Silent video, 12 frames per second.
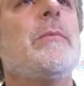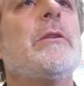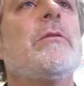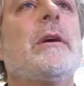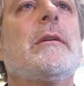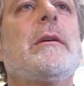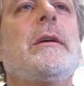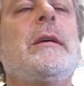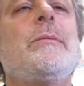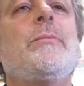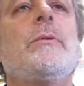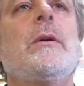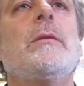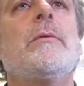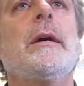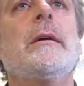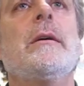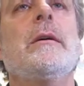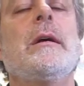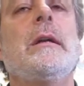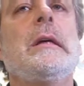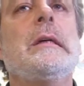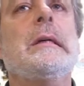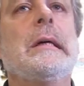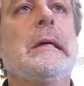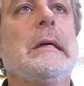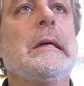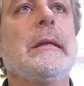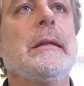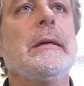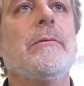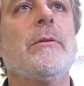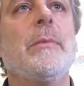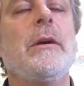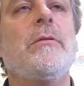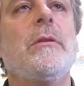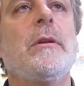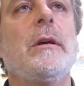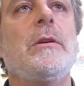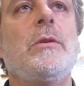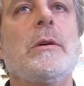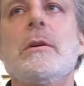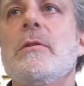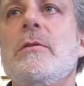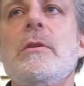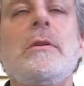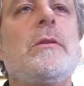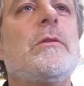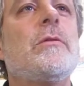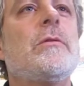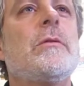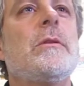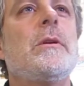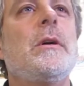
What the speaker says: much like to keep on record any of the information that you or your students